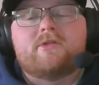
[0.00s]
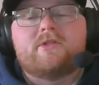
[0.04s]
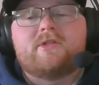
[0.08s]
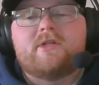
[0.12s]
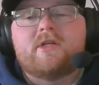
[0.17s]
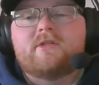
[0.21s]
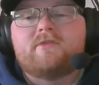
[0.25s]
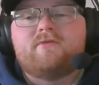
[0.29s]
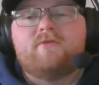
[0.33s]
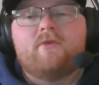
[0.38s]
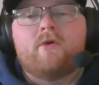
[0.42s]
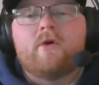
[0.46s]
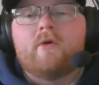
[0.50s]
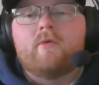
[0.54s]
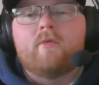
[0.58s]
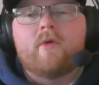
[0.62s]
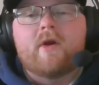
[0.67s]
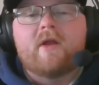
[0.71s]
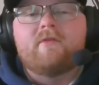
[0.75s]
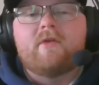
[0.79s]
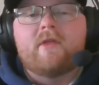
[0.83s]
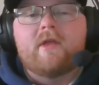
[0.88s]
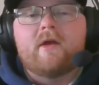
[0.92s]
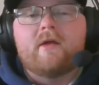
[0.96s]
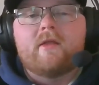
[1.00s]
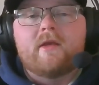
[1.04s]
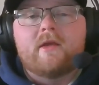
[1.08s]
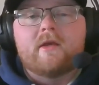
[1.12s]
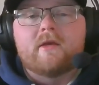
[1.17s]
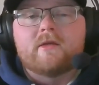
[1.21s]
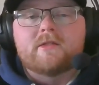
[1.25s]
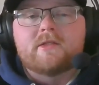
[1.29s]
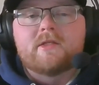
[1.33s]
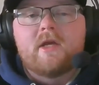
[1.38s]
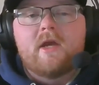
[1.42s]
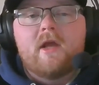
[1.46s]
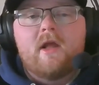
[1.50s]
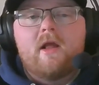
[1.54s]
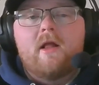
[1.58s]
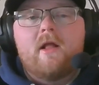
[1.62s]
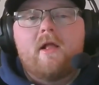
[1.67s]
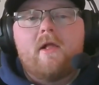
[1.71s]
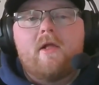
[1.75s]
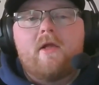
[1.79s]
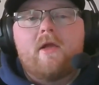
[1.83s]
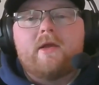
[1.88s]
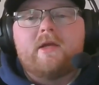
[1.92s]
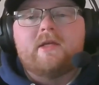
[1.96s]
or 6'4", whatever the hell he is.
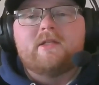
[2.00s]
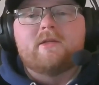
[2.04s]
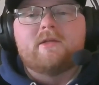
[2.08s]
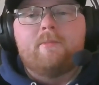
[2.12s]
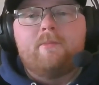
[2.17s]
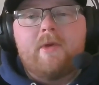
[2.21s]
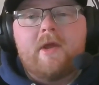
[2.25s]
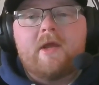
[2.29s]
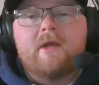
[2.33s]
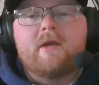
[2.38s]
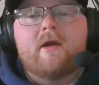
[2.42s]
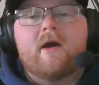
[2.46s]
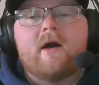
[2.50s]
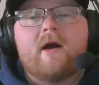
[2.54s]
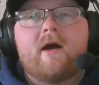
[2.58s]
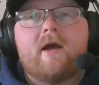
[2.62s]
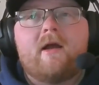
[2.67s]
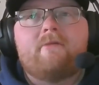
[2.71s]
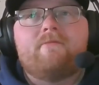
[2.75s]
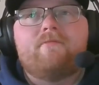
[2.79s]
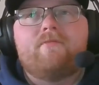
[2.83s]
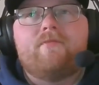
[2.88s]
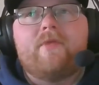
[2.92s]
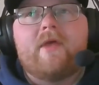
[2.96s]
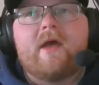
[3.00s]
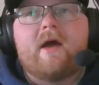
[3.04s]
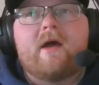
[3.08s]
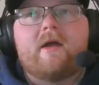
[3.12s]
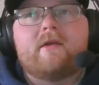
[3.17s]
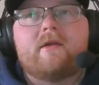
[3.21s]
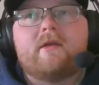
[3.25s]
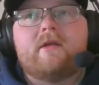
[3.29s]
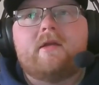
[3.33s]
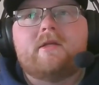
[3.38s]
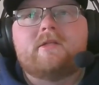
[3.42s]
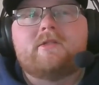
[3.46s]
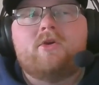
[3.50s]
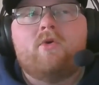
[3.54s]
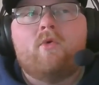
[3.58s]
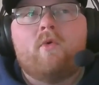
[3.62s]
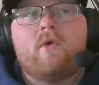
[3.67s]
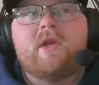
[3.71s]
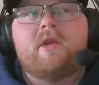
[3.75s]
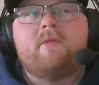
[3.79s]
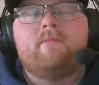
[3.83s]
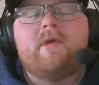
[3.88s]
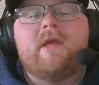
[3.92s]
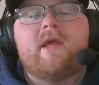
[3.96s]
He's a big guy that is
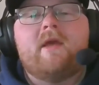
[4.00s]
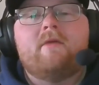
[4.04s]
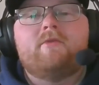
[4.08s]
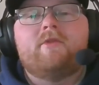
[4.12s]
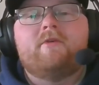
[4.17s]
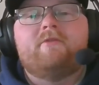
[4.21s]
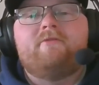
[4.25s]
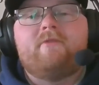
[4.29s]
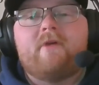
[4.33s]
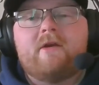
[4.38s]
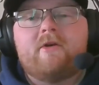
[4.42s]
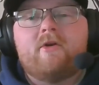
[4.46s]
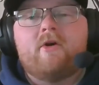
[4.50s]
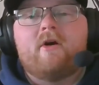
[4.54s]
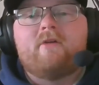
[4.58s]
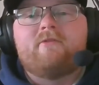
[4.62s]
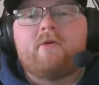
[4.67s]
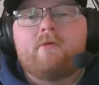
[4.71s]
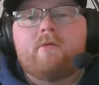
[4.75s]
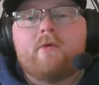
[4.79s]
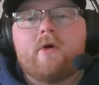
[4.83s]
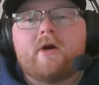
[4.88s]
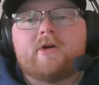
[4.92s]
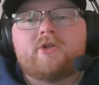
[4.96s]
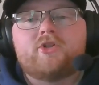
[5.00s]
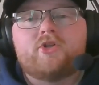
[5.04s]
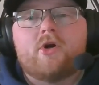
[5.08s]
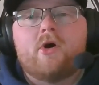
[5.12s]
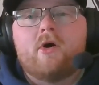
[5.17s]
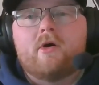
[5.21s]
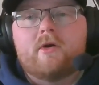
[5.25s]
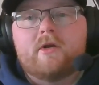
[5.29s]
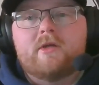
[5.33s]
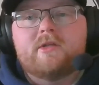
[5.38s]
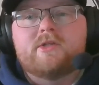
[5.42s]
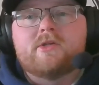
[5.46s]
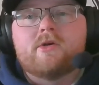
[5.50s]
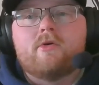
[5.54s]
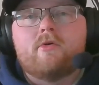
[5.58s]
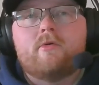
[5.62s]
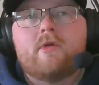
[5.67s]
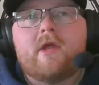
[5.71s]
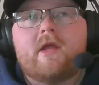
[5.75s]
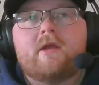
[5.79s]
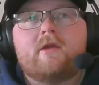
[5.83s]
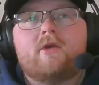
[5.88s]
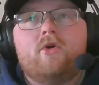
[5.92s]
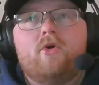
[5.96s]
going to be able to fend off a rush on his
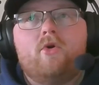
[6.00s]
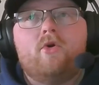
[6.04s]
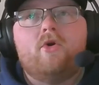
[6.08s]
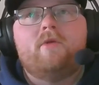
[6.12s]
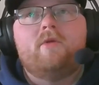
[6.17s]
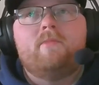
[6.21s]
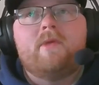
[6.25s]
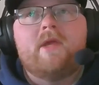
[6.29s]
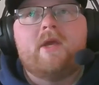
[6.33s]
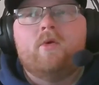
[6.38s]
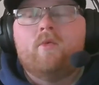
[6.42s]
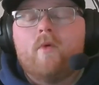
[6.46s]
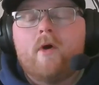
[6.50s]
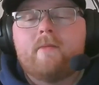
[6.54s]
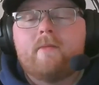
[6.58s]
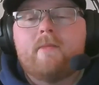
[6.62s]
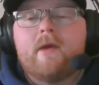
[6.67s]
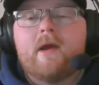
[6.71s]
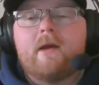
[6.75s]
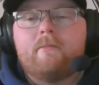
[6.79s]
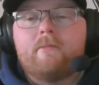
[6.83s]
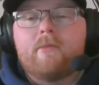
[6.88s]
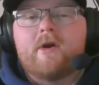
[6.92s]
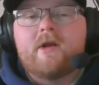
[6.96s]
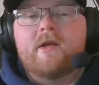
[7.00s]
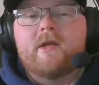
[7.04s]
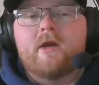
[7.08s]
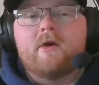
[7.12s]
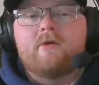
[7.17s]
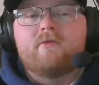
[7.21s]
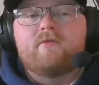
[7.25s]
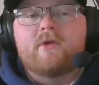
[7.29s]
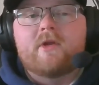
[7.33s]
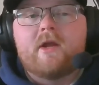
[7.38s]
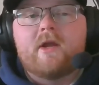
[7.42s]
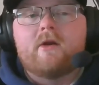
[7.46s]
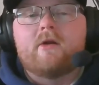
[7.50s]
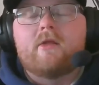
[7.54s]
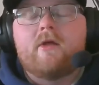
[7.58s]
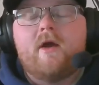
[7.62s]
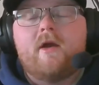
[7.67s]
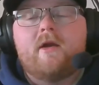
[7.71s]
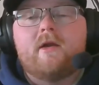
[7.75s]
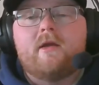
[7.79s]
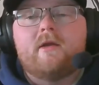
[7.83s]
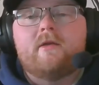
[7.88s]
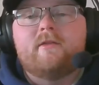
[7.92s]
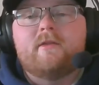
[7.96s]
own and could be a one-man breakout for
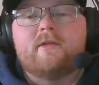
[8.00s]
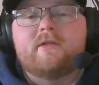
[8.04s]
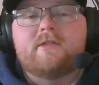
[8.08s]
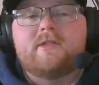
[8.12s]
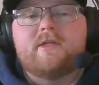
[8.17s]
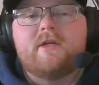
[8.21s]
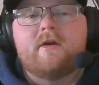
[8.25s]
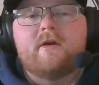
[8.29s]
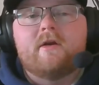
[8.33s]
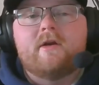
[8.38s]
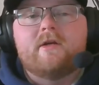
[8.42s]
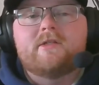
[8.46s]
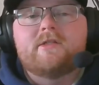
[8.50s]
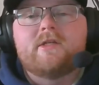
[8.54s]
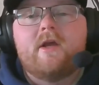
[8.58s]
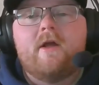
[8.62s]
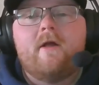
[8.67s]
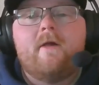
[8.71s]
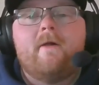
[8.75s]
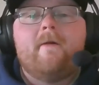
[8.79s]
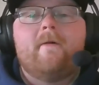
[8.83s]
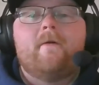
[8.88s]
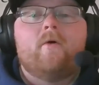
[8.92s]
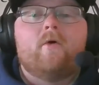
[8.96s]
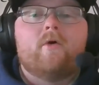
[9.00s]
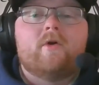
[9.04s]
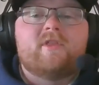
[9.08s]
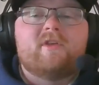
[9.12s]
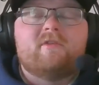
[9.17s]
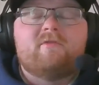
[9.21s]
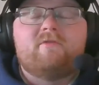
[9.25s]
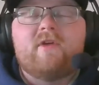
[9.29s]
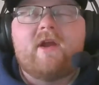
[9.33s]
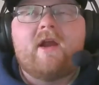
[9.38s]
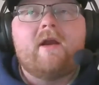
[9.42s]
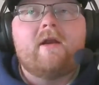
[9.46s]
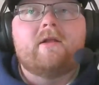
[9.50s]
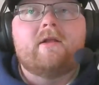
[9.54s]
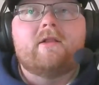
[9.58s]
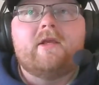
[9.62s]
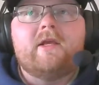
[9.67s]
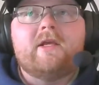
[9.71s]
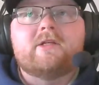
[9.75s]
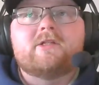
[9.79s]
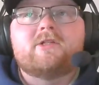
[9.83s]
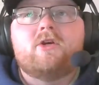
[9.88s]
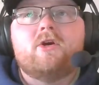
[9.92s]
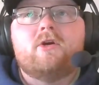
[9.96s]
Carolina in this series, or at the very
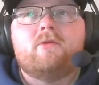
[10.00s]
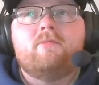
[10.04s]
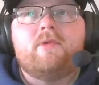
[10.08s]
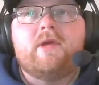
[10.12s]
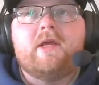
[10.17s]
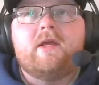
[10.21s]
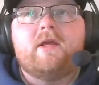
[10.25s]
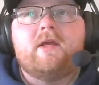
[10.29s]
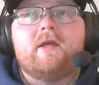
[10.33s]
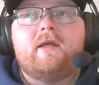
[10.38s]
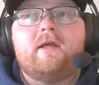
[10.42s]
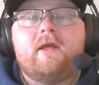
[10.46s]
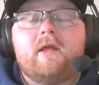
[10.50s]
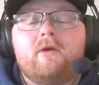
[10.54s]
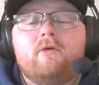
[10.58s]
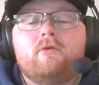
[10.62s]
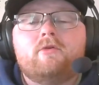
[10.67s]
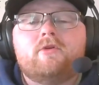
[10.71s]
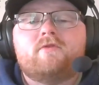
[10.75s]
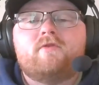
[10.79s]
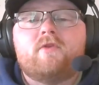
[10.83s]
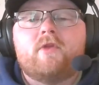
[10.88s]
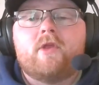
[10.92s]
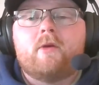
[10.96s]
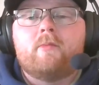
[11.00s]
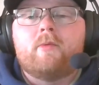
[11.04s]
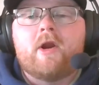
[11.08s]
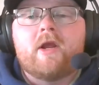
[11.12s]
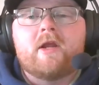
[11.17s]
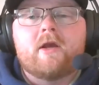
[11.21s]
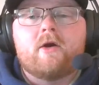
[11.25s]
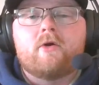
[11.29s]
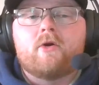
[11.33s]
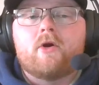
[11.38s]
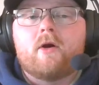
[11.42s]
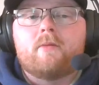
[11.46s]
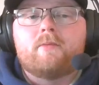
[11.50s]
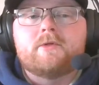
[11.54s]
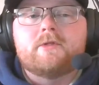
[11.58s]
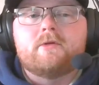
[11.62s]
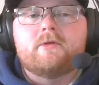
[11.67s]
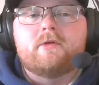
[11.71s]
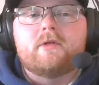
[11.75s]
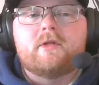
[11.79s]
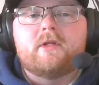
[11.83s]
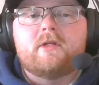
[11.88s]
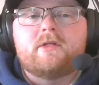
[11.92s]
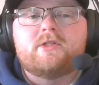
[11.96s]
least could be huge for their breakout
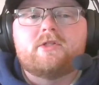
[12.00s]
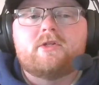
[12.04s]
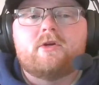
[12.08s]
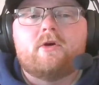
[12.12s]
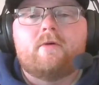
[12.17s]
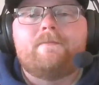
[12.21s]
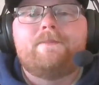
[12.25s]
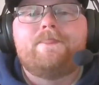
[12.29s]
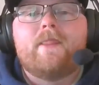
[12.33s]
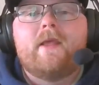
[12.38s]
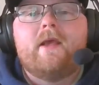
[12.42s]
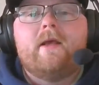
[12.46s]
opportunities. So